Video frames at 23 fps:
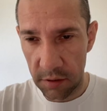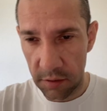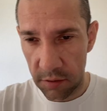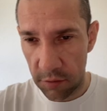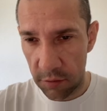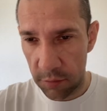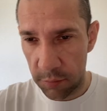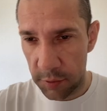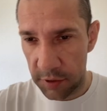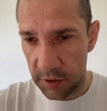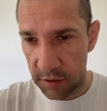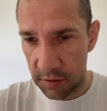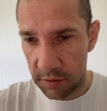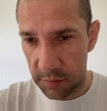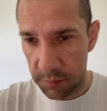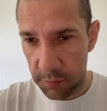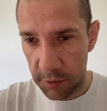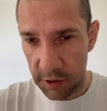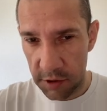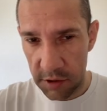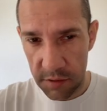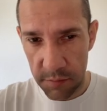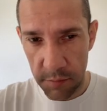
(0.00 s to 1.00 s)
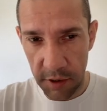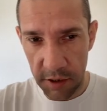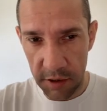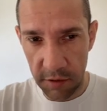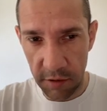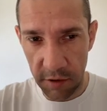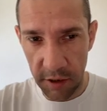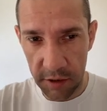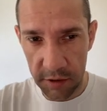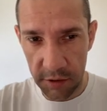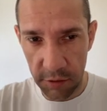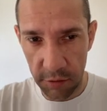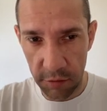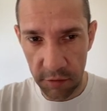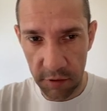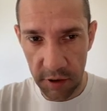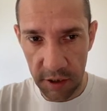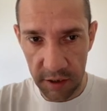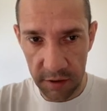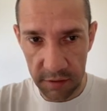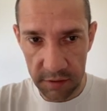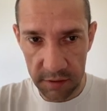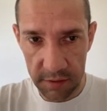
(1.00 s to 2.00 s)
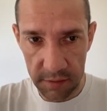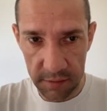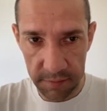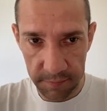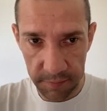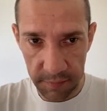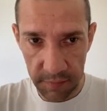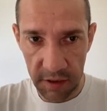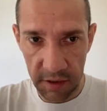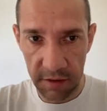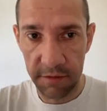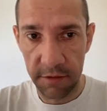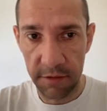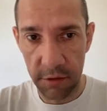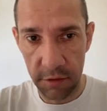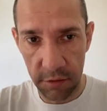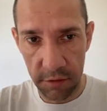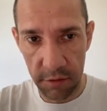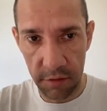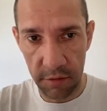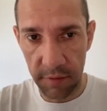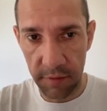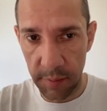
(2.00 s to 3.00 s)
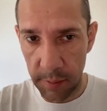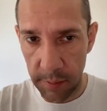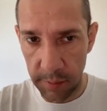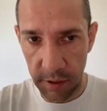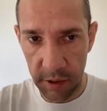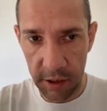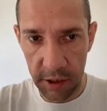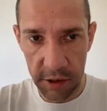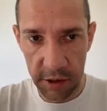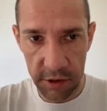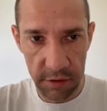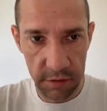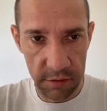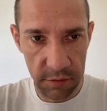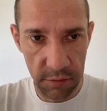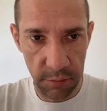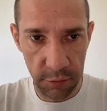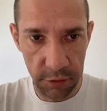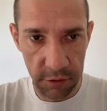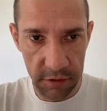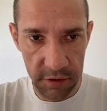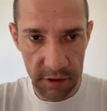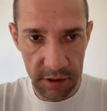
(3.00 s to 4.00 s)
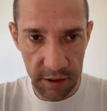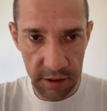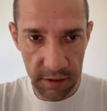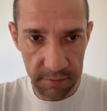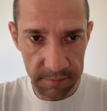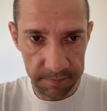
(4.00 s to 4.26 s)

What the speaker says: opening the pages by direct URLs if your web application supports that.